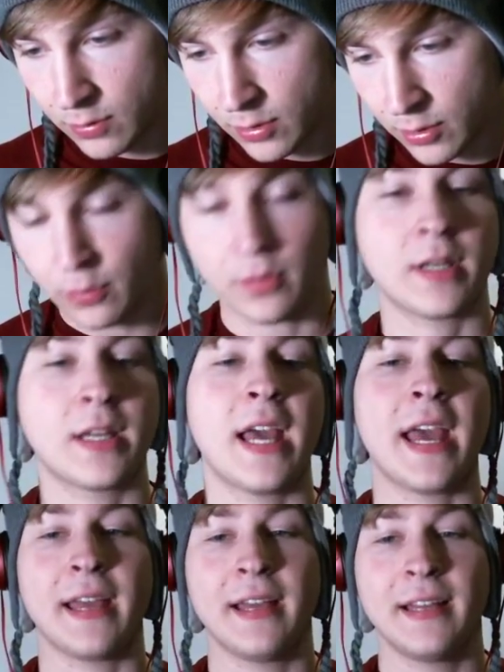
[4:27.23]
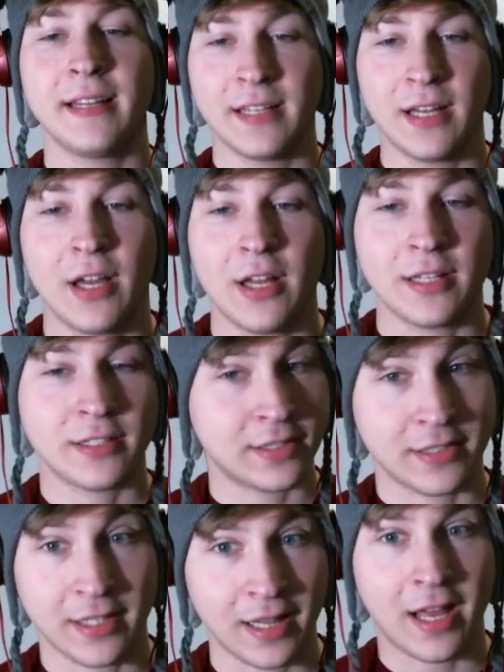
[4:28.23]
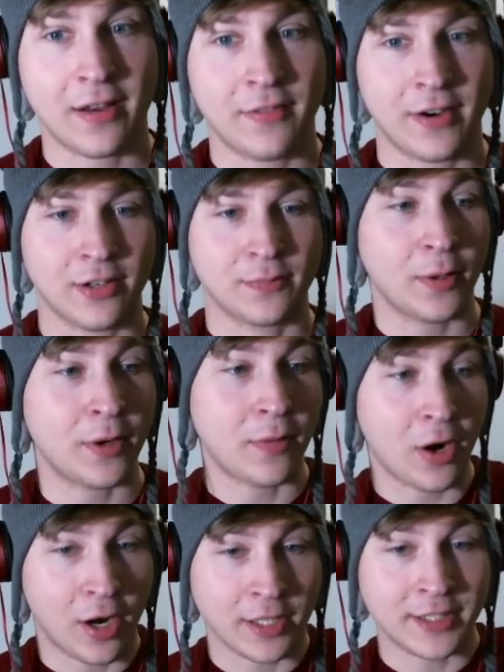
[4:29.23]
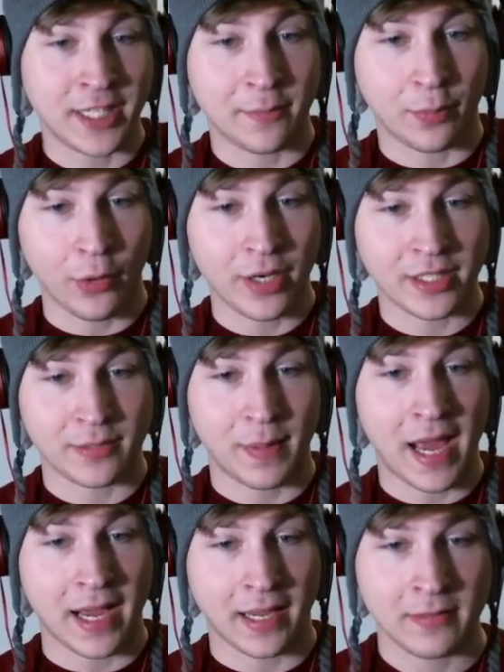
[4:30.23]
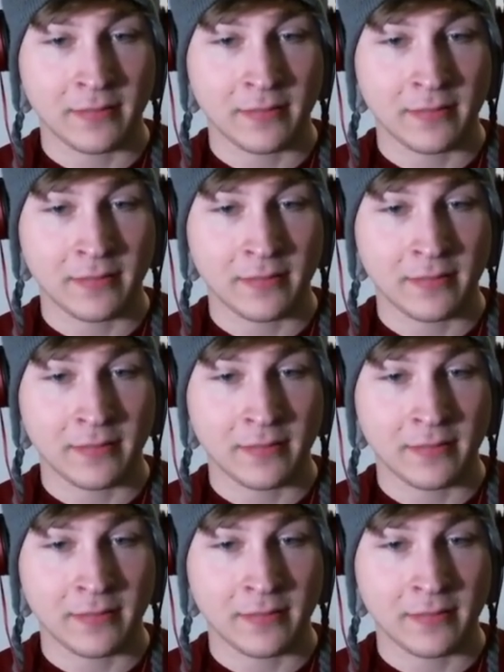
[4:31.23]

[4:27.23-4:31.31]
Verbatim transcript: Okay. This is a lot of errors, but our undead boy is back.